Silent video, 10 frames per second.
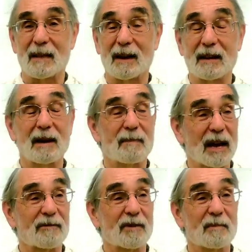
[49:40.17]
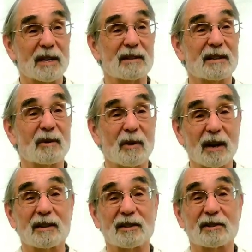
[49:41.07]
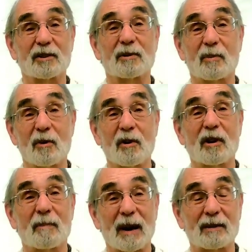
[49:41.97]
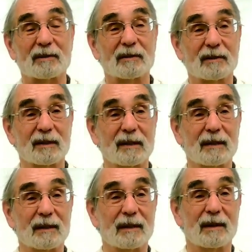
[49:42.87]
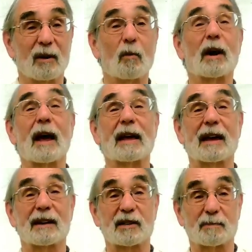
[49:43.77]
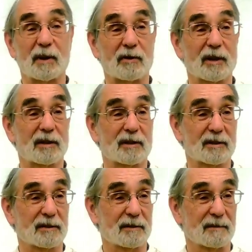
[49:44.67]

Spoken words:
I came back from India wanting to learn more about what I had experienced,